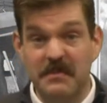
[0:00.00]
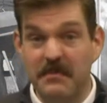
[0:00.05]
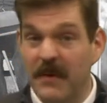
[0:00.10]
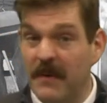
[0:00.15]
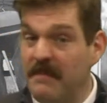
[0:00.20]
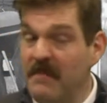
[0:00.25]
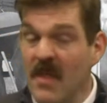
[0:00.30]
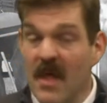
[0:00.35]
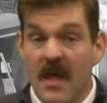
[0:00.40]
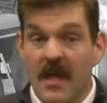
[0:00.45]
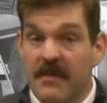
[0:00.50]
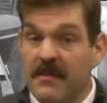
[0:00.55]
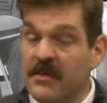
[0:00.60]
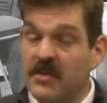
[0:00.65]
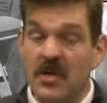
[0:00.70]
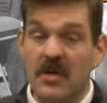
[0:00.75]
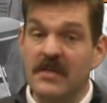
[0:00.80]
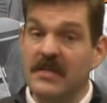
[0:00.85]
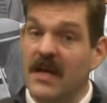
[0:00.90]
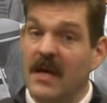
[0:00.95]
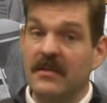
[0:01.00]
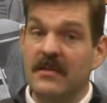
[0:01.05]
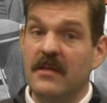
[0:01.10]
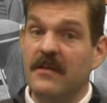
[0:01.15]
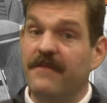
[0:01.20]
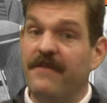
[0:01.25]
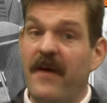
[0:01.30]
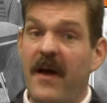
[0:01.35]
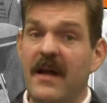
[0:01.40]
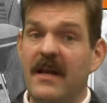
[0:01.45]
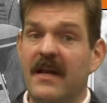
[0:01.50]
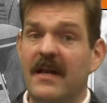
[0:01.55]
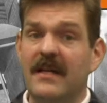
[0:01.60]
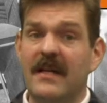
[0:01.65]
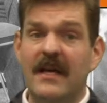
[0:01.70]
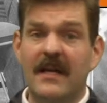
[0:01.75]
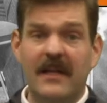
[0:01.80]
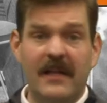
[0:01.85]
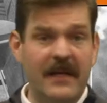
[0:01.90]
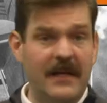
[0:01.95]
But it turns out that the fighting in
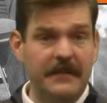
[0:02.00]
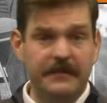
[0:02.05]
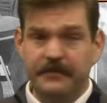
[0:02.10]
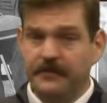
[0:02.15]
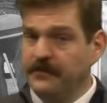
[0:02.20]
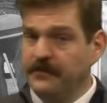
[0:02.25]
Italy,